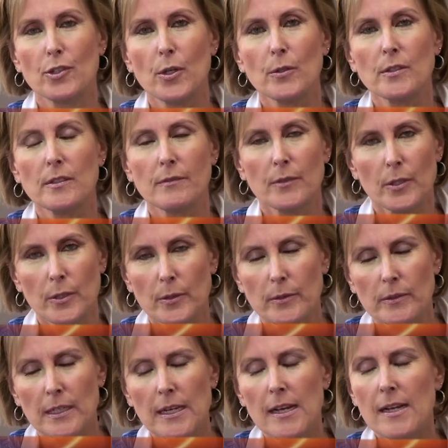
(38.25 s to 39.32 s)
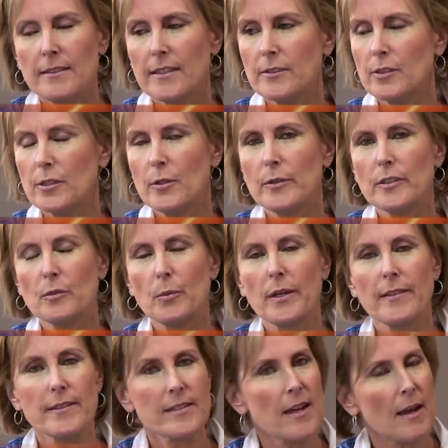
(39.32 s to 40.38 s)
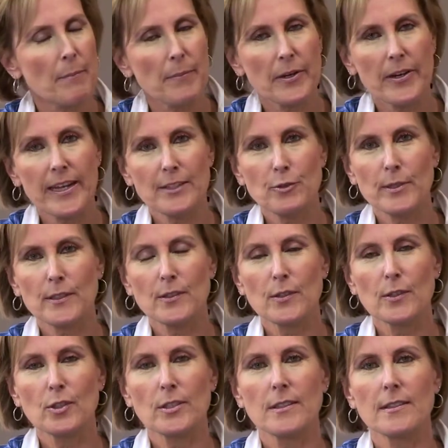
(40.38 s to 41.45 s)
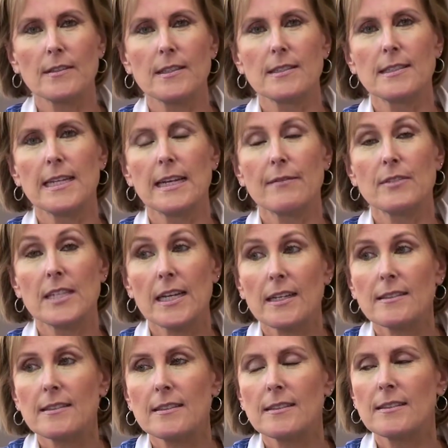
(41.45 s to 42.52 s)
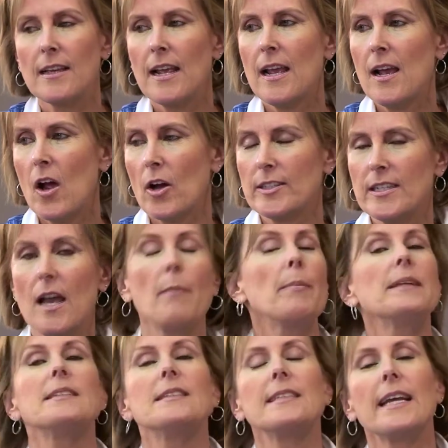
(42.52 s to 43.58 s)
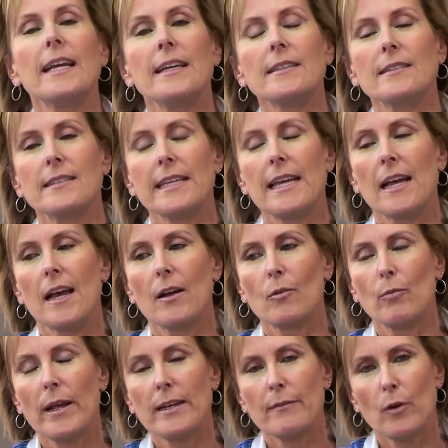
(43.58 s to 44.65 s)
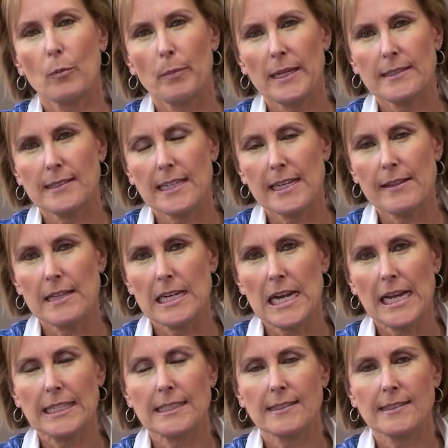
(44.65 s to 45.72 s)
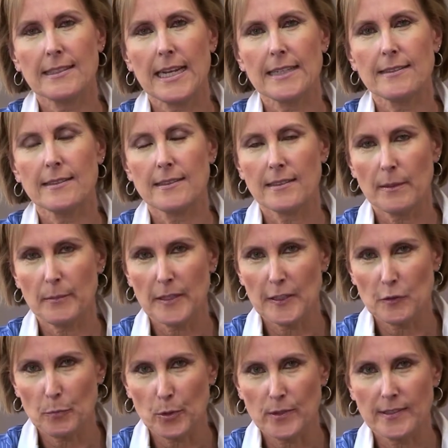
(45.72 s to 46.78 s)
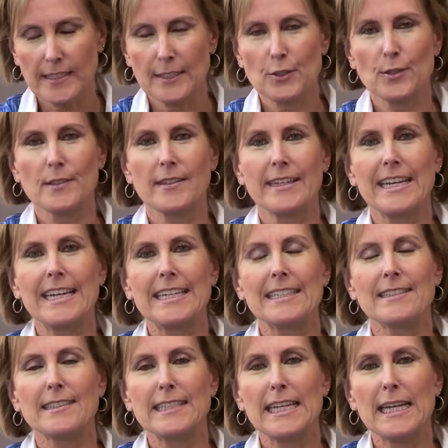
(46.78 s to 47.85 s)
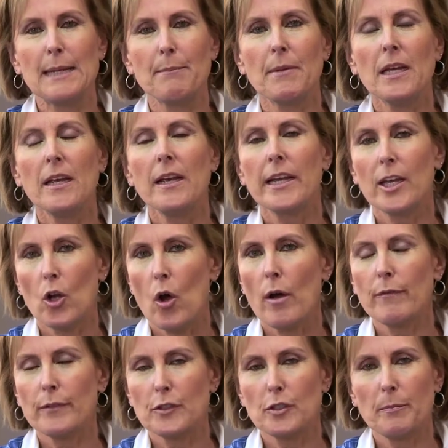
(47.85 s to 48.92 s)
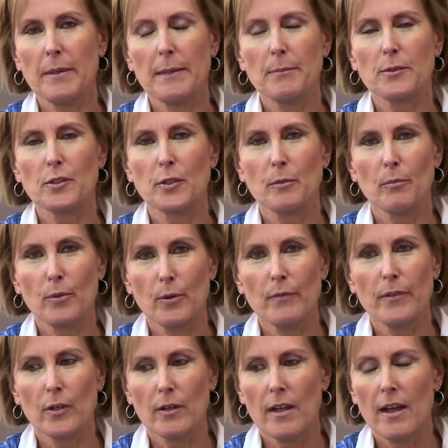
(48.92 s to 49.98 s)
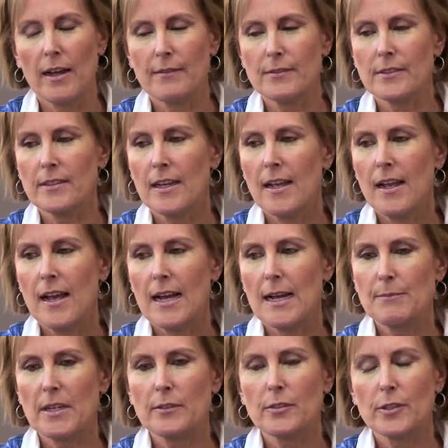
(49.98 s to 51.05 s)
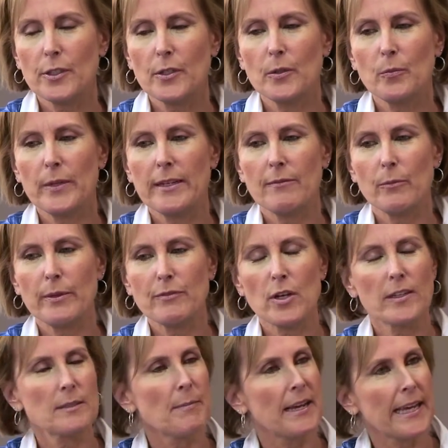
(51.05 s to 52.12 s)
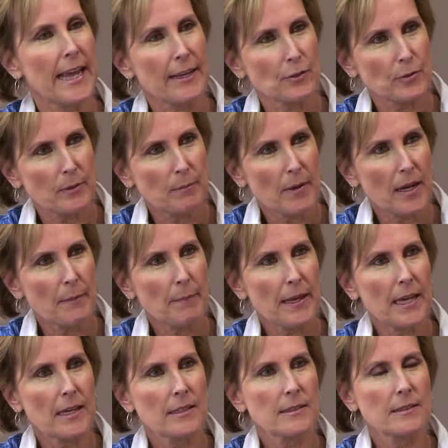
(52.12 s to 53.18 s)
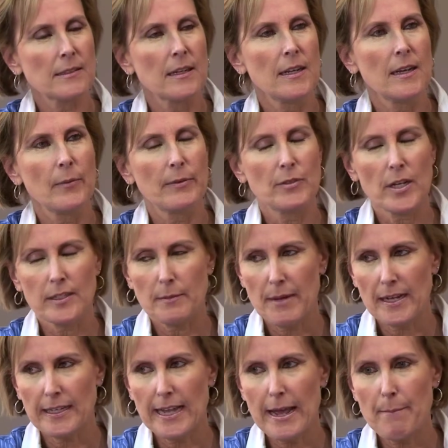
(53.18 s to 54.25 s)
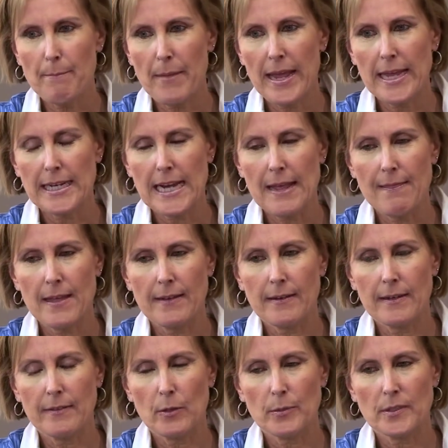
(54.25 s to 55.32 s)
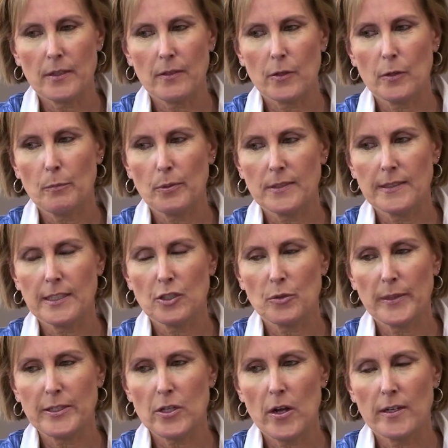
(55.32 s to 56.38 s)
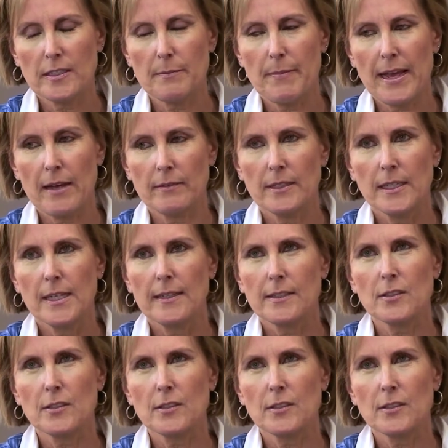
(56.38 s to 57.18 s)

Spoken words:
Joseph Kuhn. Dr. Kuhn is one of the top bariatric surgeons in the state of Texas. Our topic today is the rate of obesity in the United States and some of these procedures that he and his team can offer to people to improve their lives. Dr. Kuhn, we've talked about gastric bypass, we've talked about lap band, and then there was a third procedure we talked about.